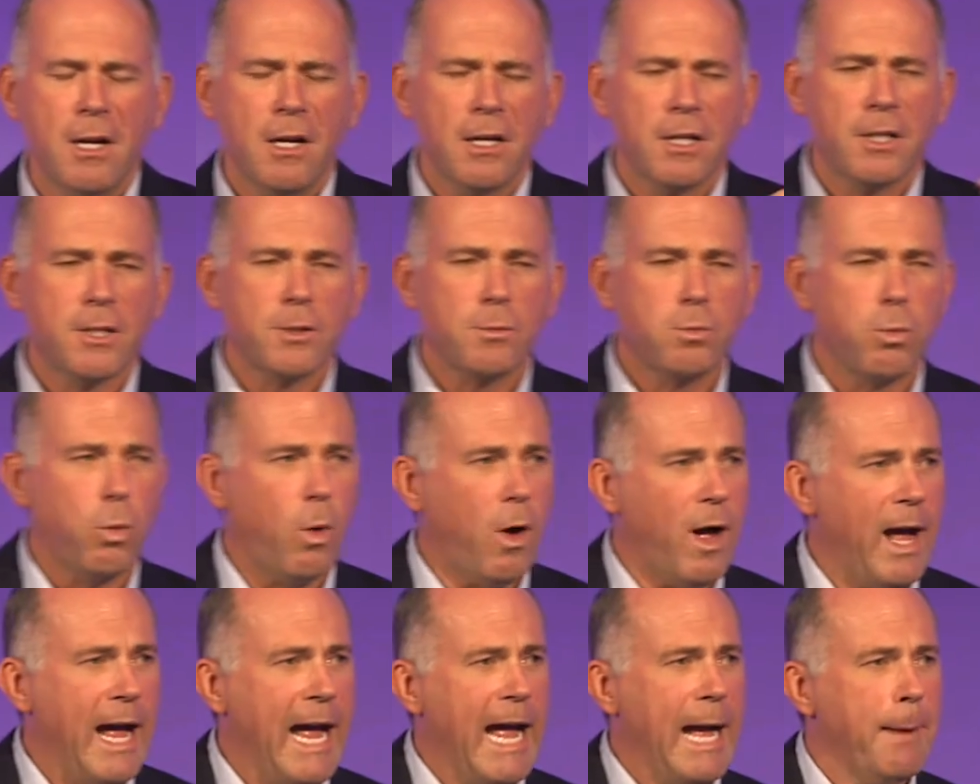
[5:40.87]
Because
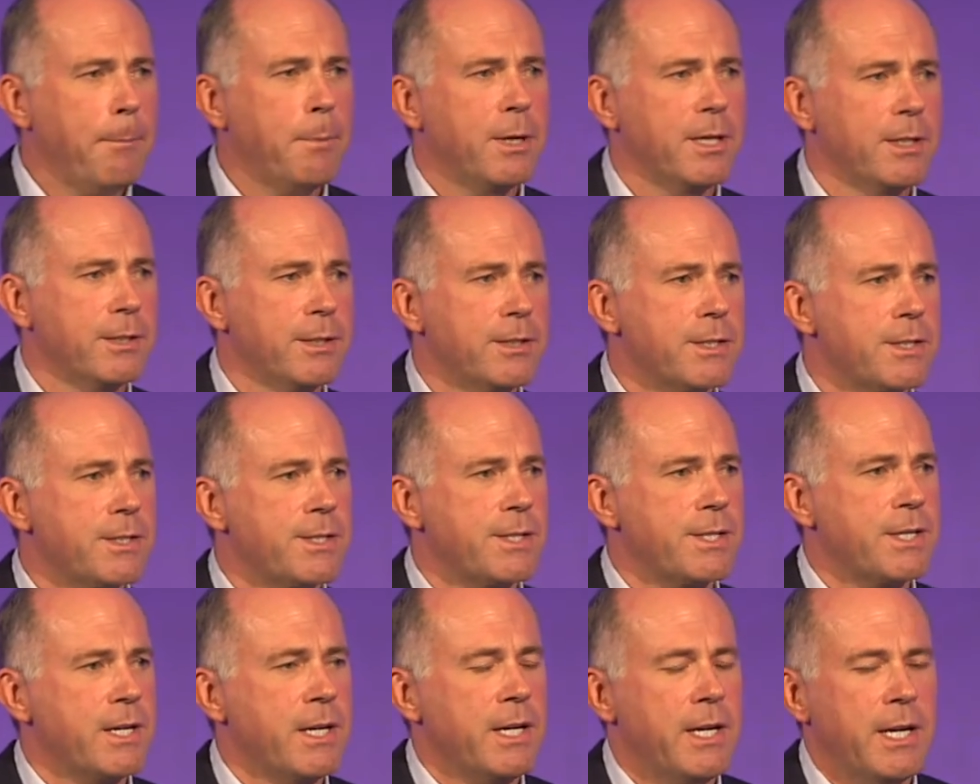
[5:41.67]
what
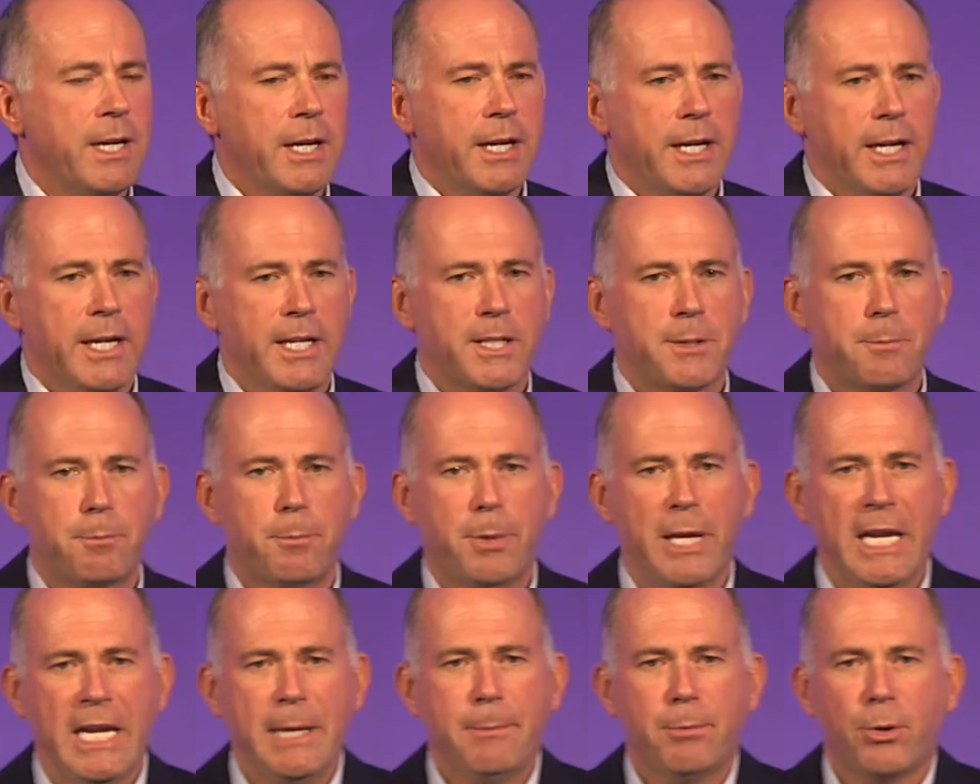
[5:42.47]
happens is
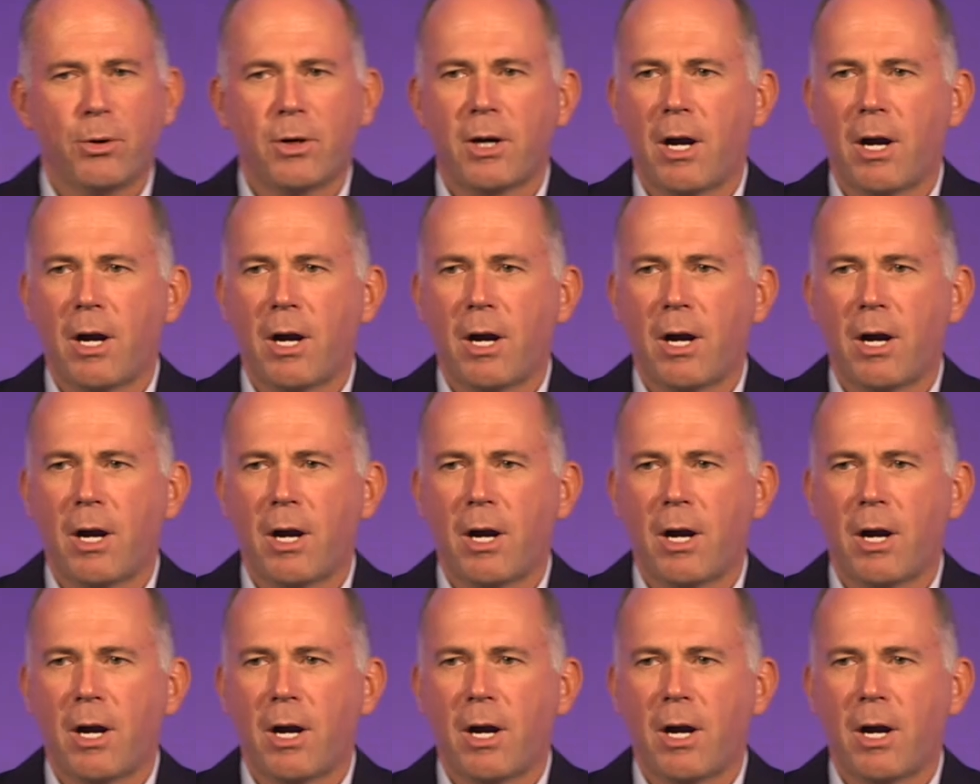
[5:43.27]
people